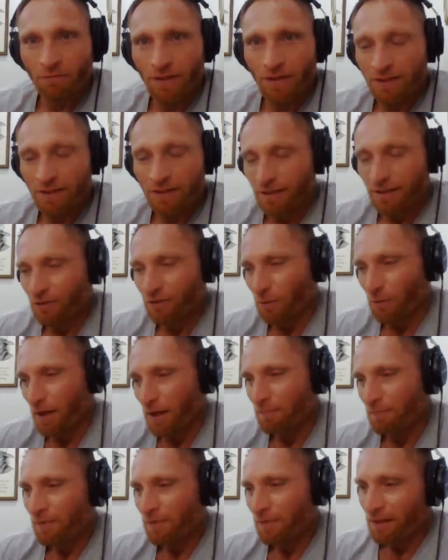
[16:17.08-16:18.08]
fix this, right?
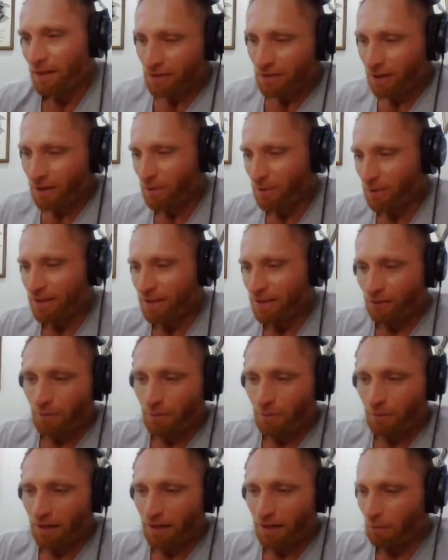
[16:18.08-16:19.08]
So I went to
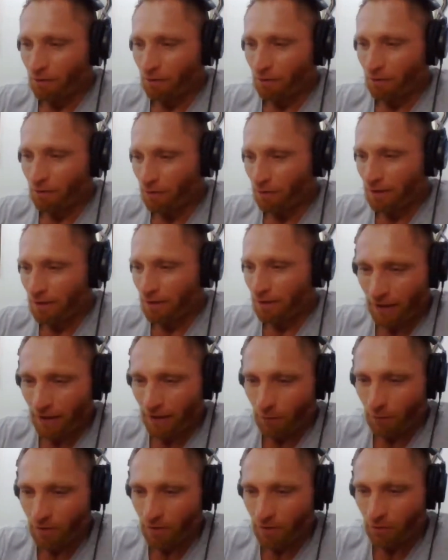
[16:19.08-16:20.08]
everybody, and I will never
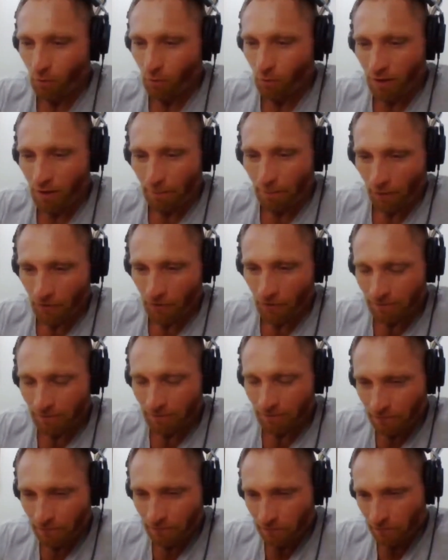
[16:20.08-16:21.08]
forget. I went to one
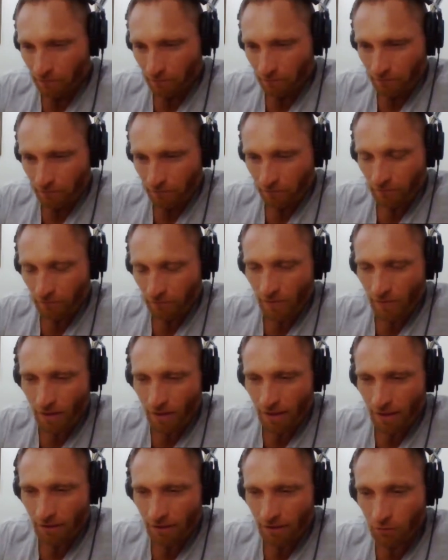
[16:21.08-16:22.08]
person
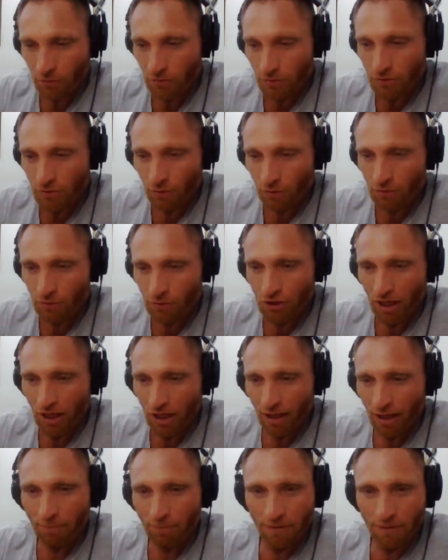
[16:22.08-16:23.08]
whose sole
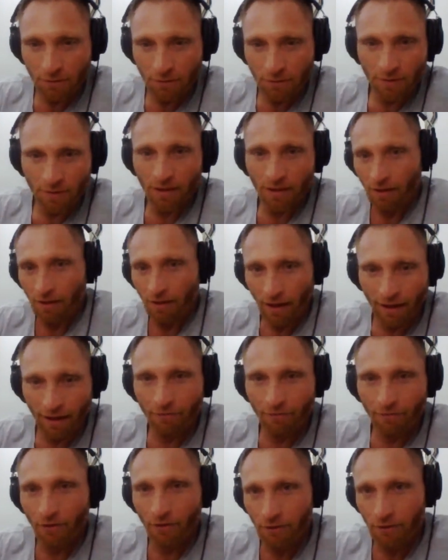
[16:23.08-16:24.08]
job, because we did a lot of
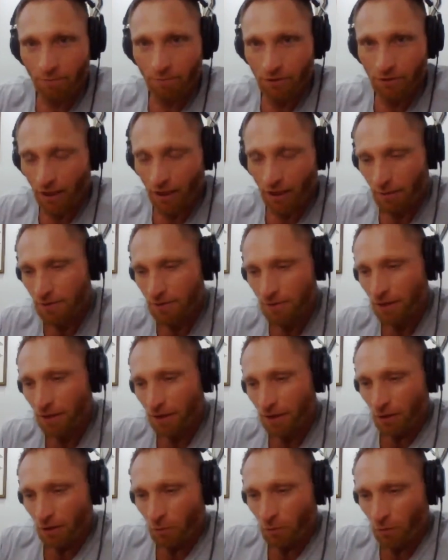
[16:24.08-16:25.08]
high volume jobs,
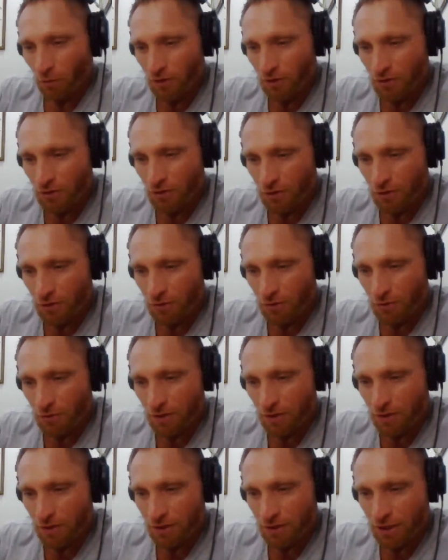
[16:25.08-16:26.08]
was to
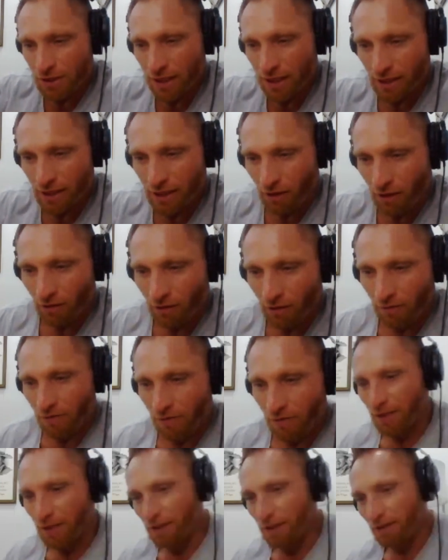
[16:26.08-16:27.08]
take all
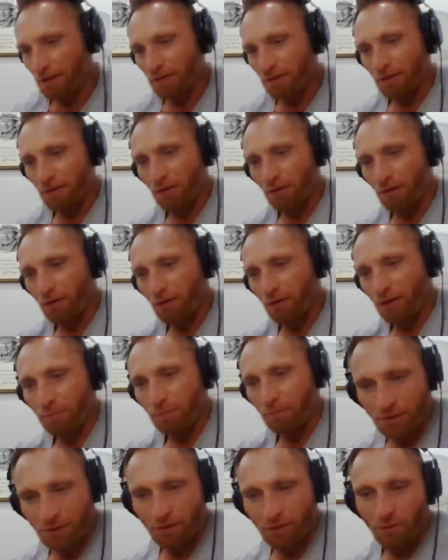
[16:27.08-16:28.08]
of the
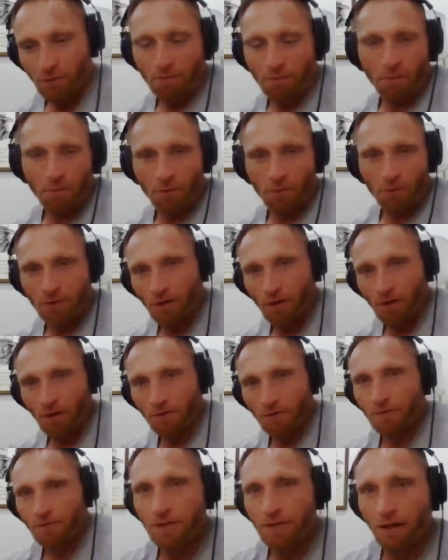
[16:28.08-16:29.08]
commission reports, all
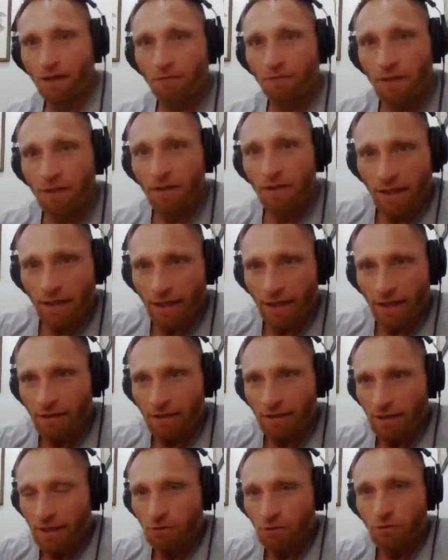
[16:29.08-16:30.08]
of the stuff,
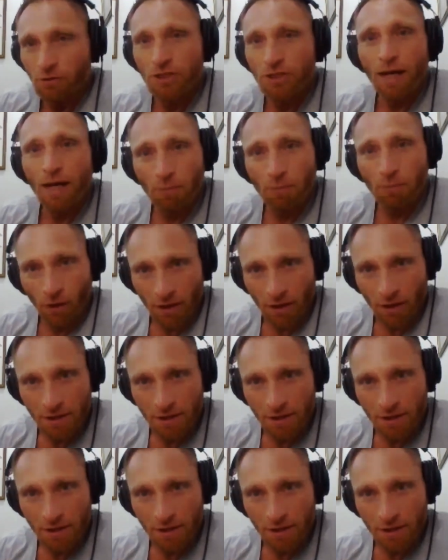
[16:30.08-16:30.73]
and do job